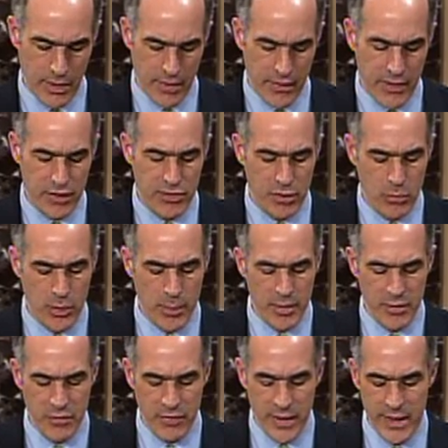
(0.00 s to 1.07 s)
These are
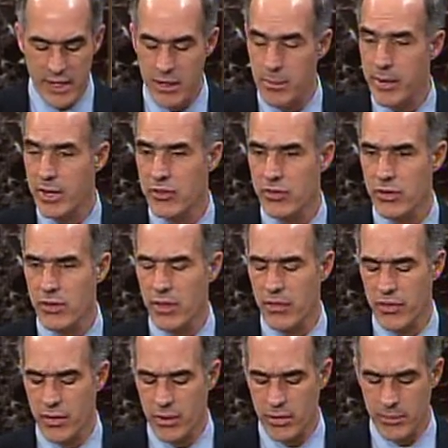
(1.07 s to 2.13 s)
women fighting to make sure that
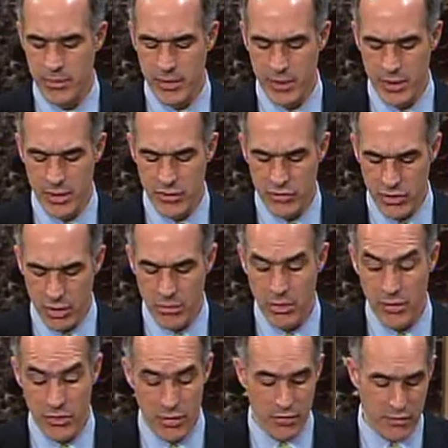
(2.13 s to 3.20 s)
their
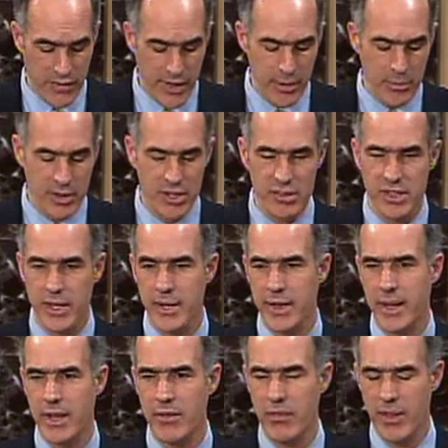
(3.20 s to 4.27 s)
children, their families can
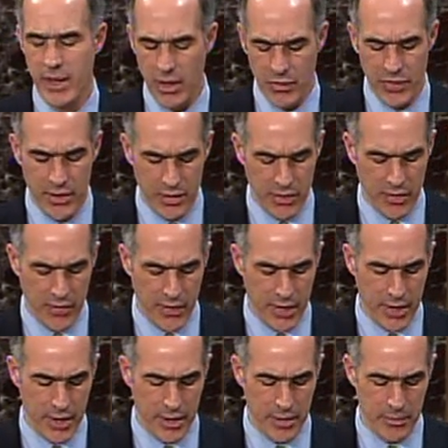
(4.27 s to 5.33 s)
have the health care that they
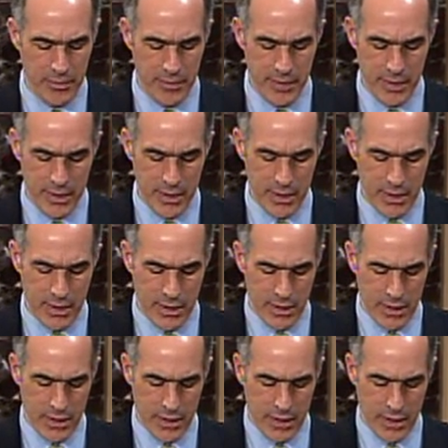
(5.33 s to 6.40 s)
need.
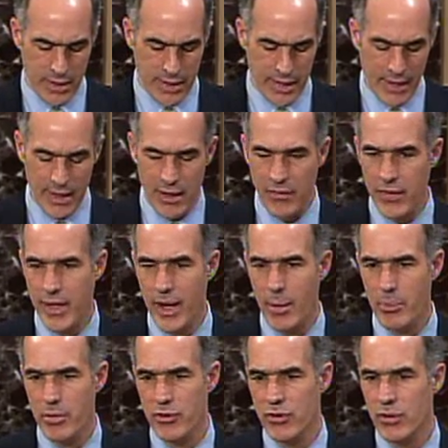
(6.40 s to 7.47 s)
And I'll have the
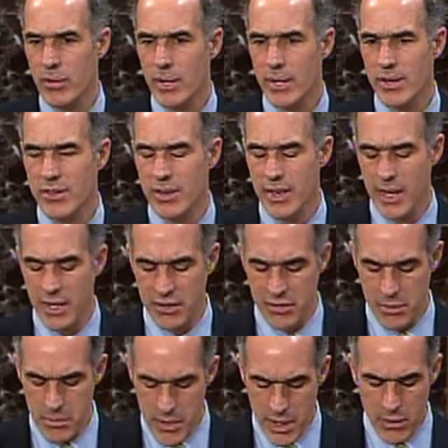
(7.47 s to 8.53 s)
opportunity today to
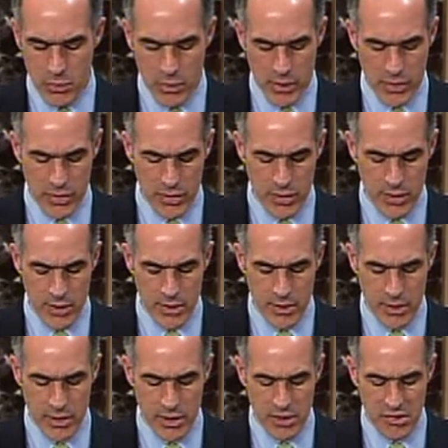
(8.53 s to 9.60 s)
meet with
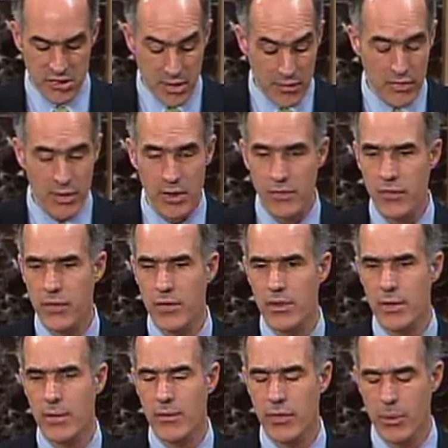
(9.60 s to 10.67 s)
several
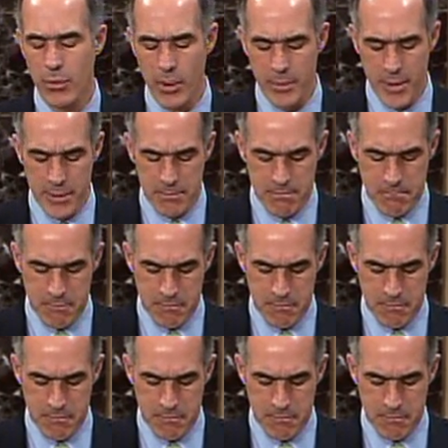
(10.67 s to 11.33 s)
of the women